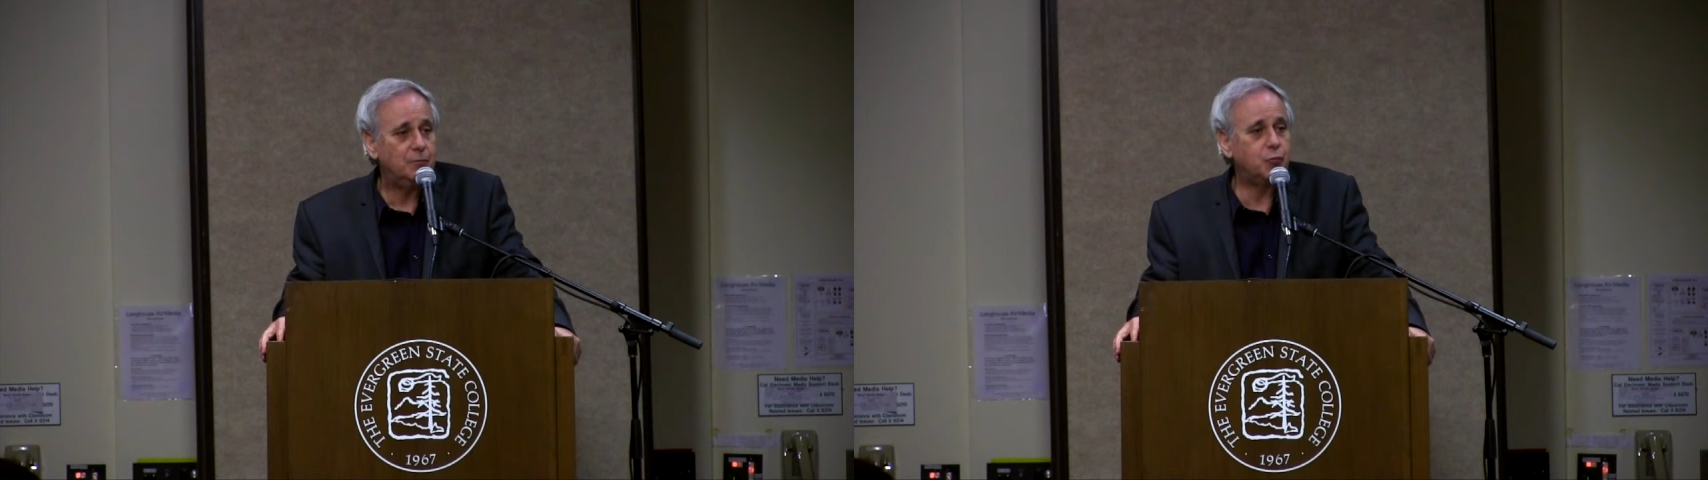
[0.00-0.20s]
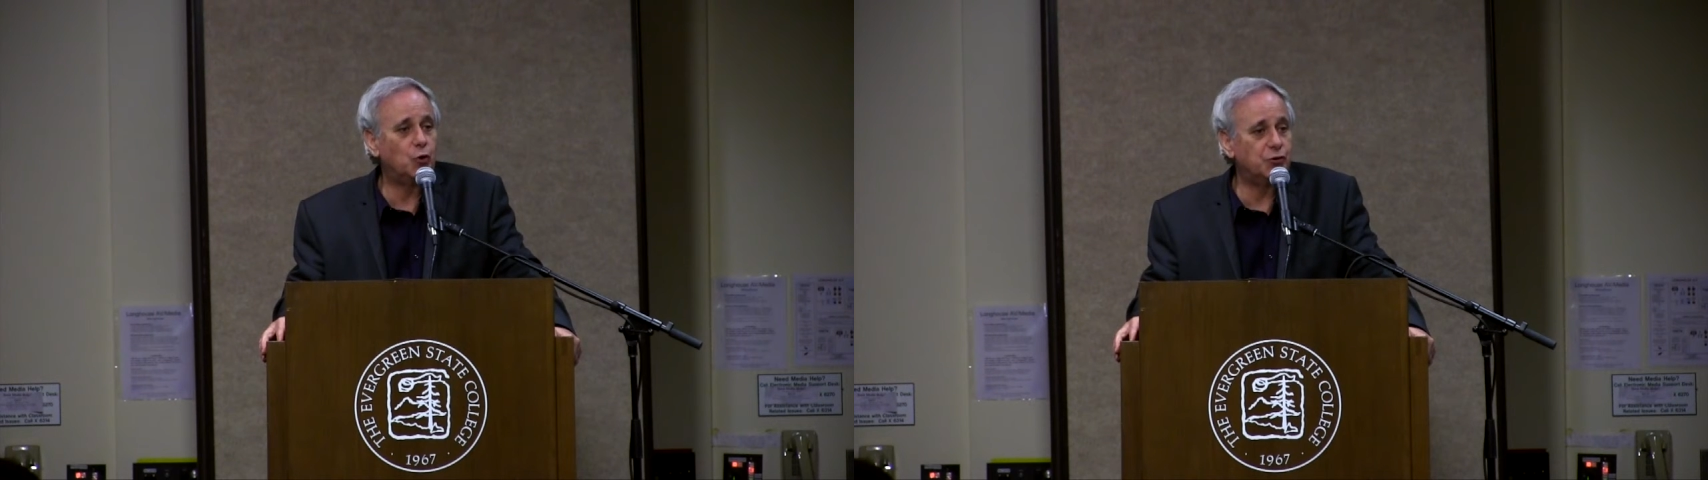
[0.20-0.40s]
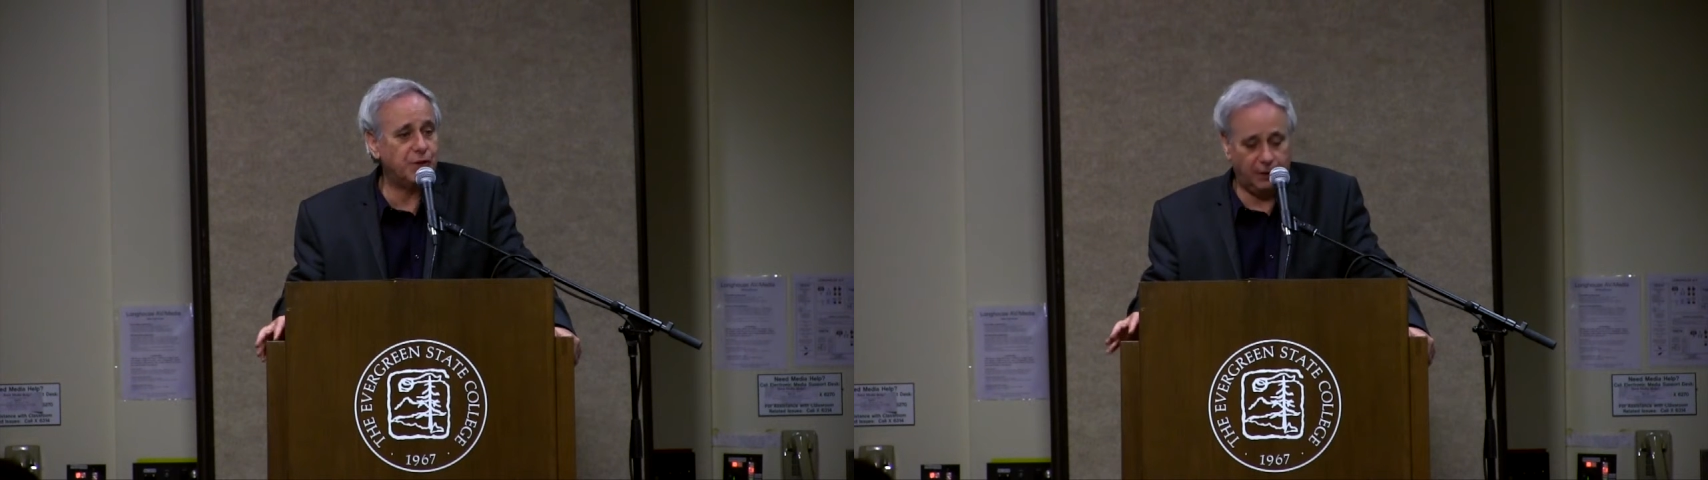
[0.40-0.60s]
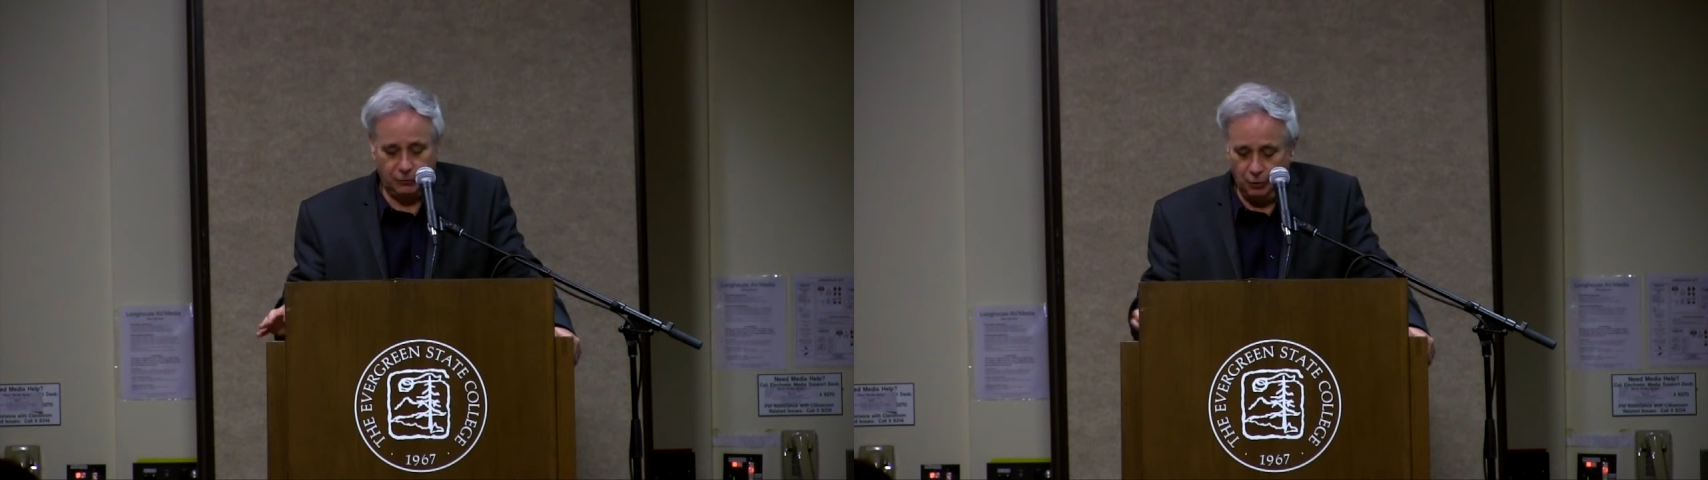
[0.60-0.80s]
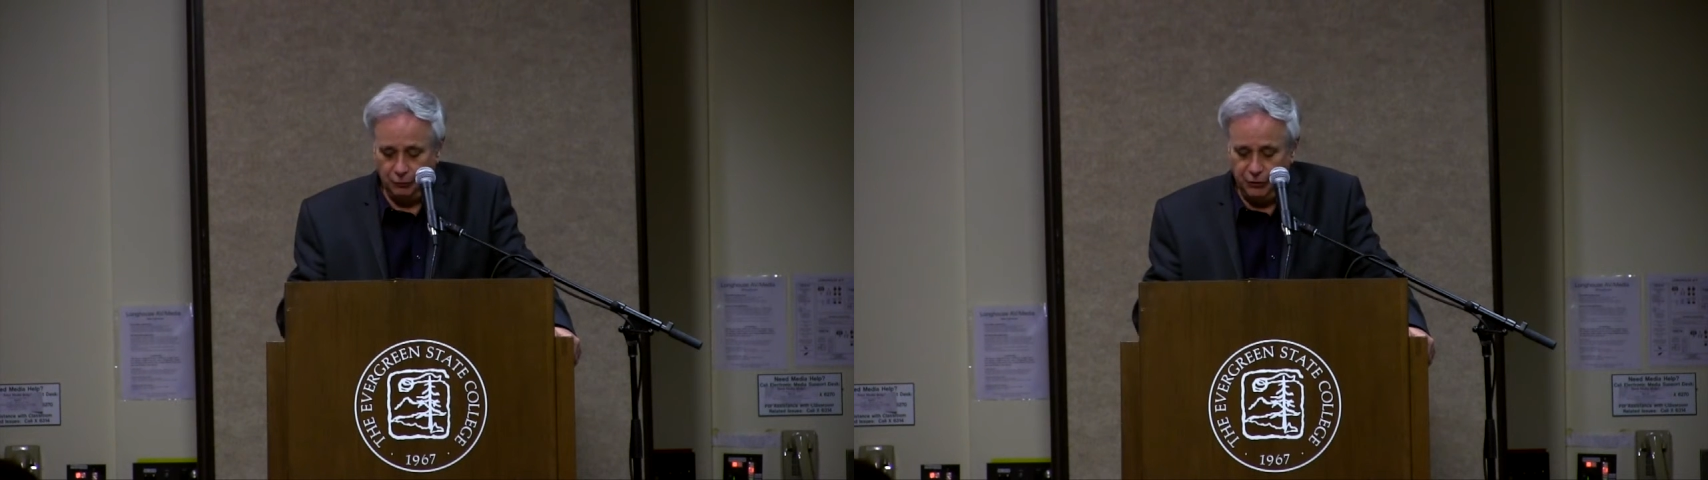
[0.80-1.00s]

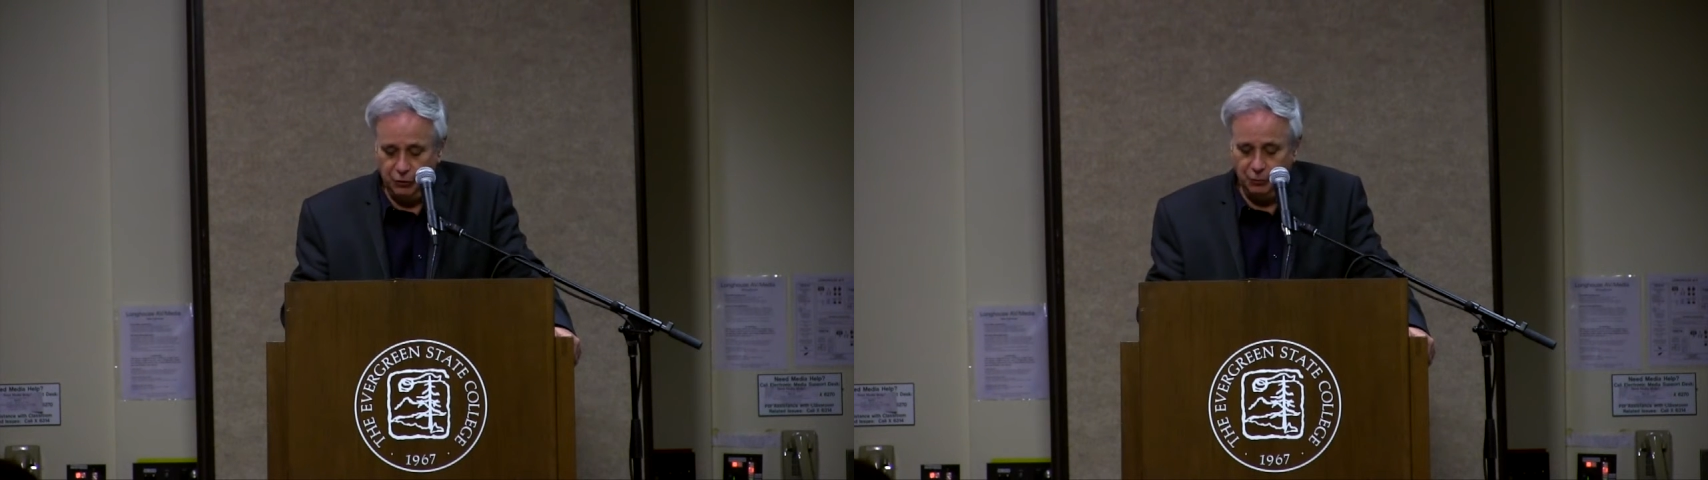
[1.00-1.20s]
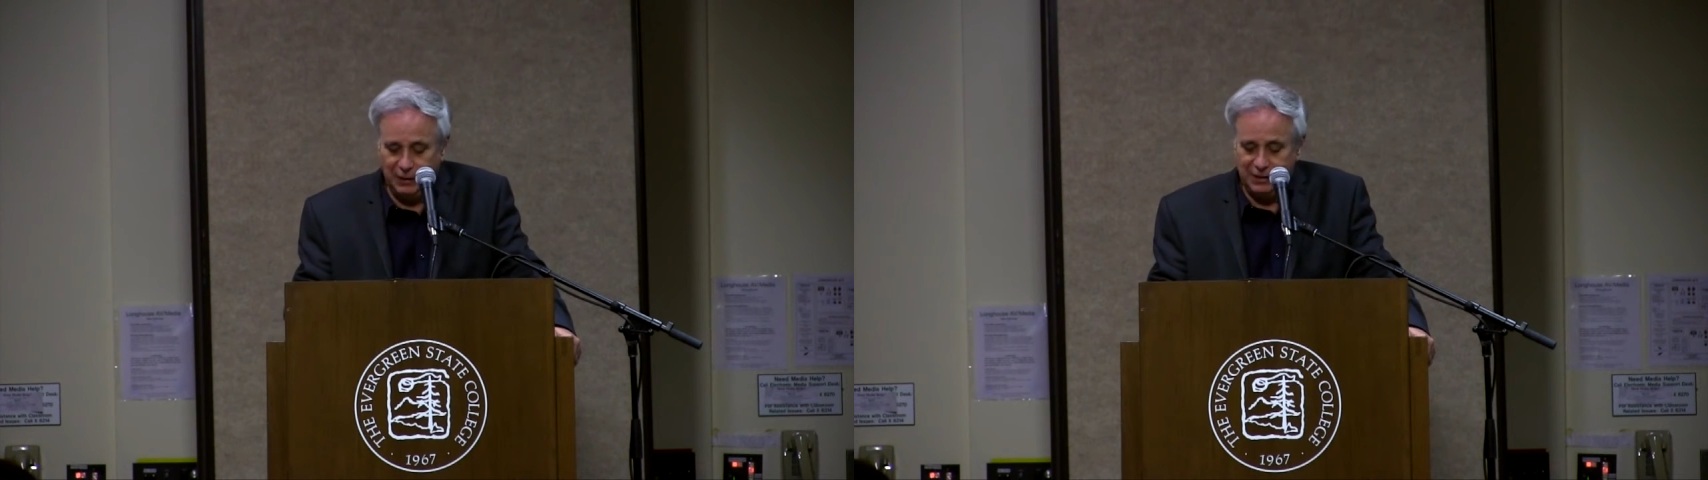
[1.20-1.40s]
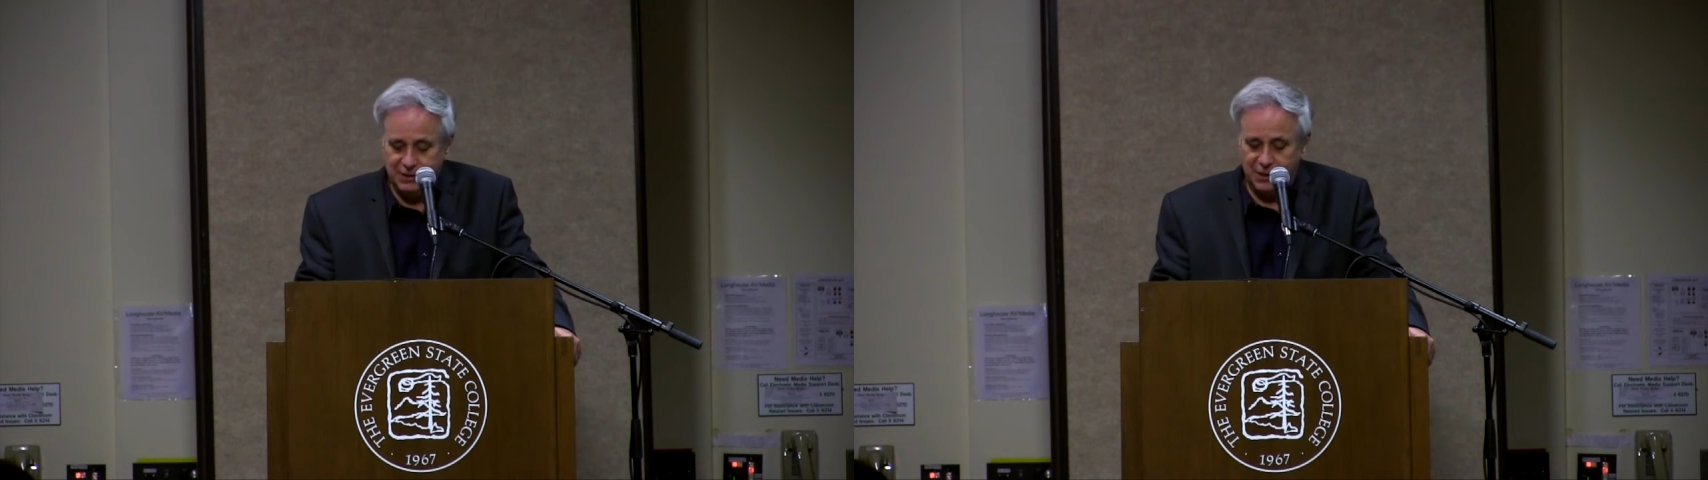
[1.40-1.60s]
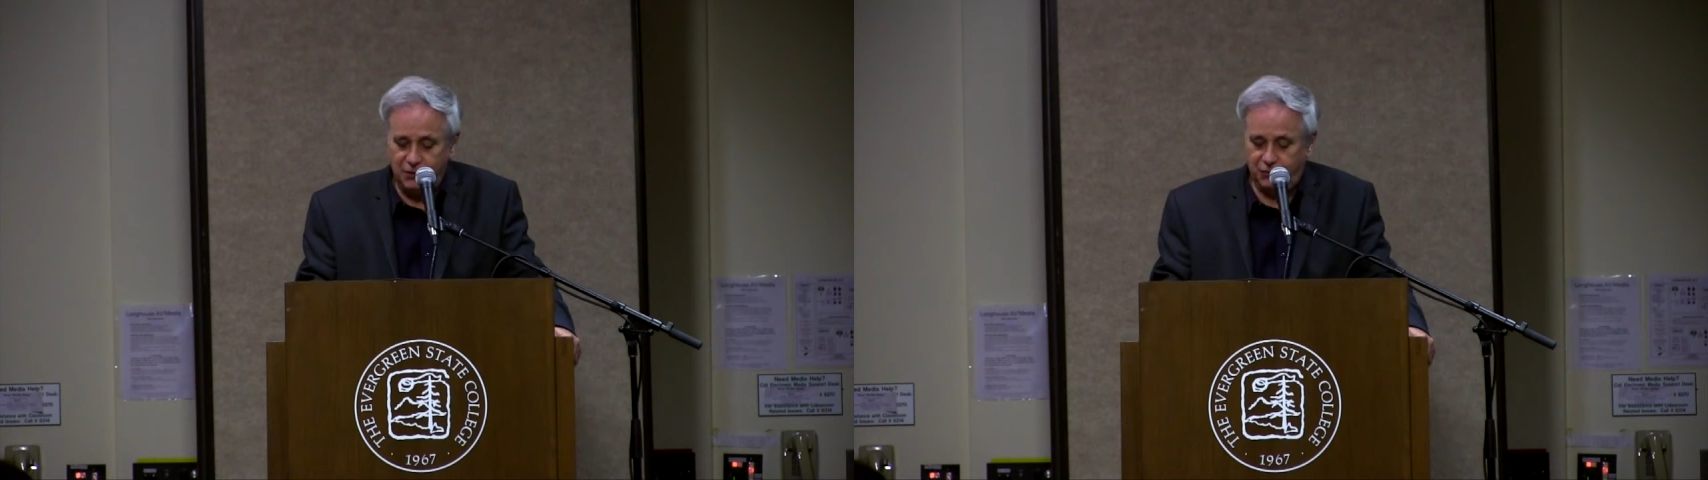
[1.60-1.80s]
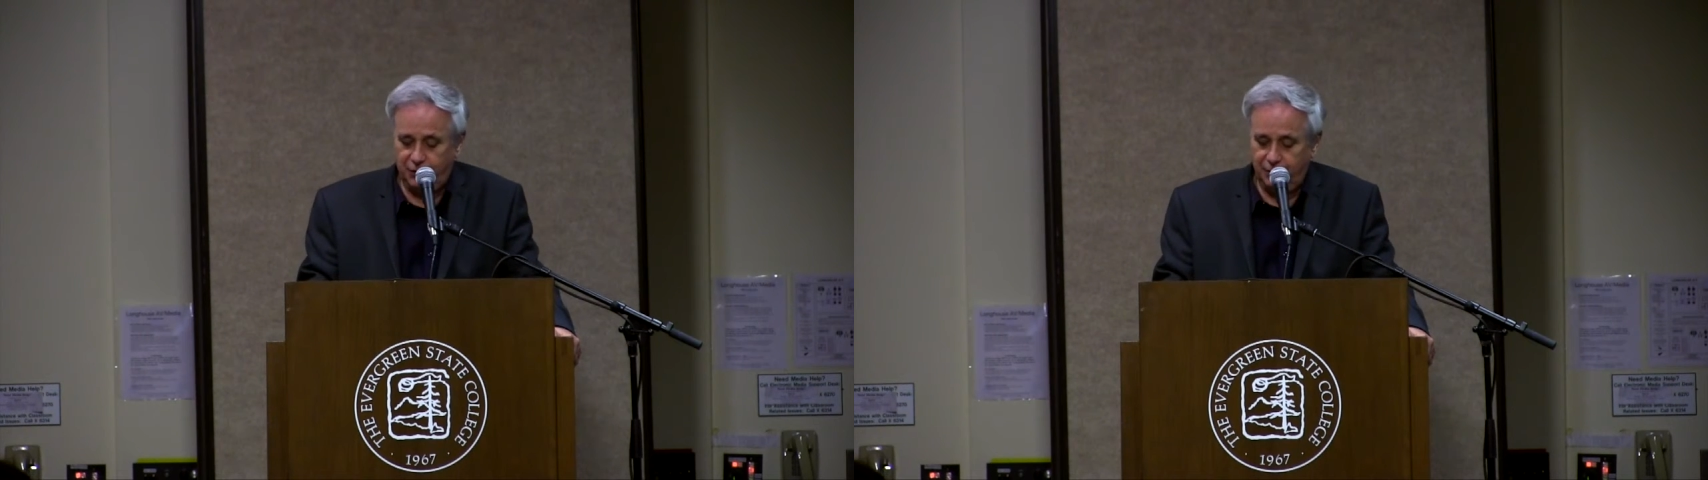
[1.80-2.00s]
project of
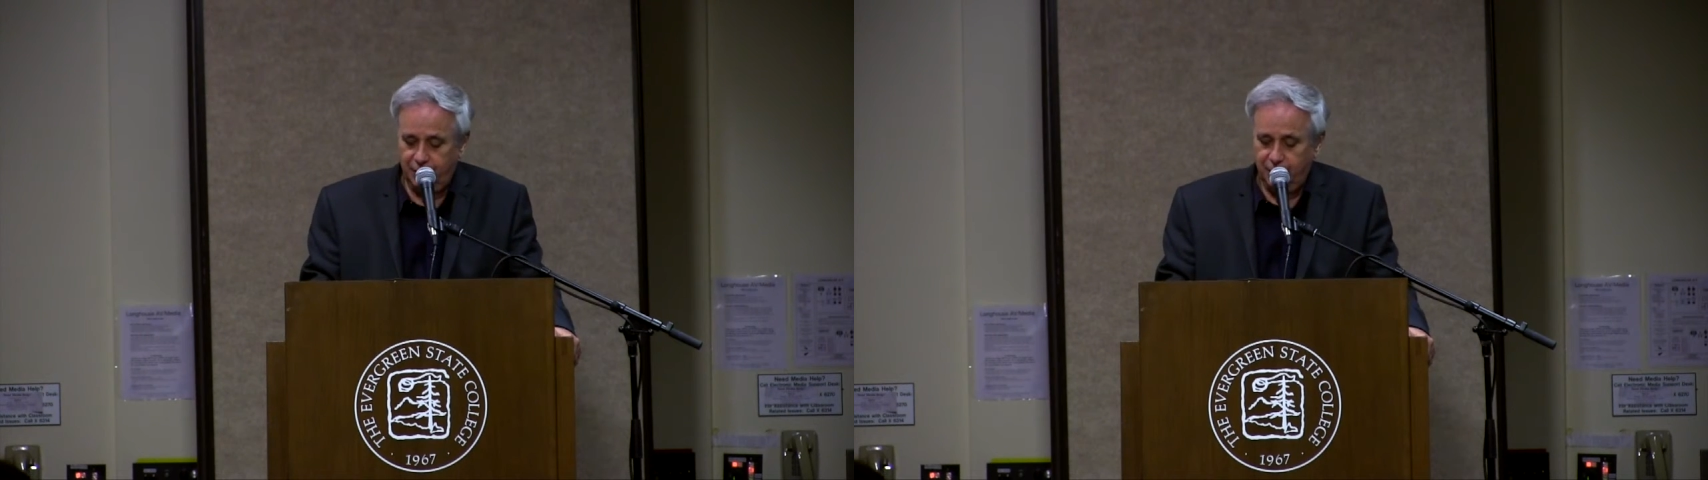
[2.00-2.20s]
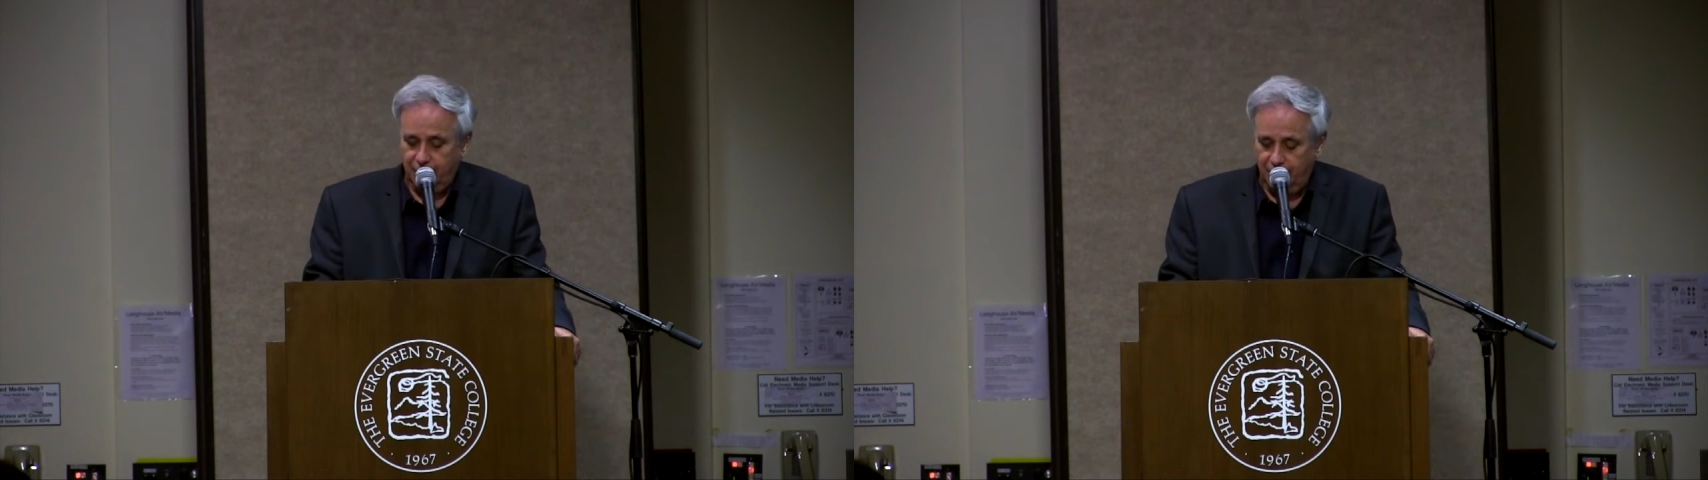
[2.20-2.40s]
dehumanization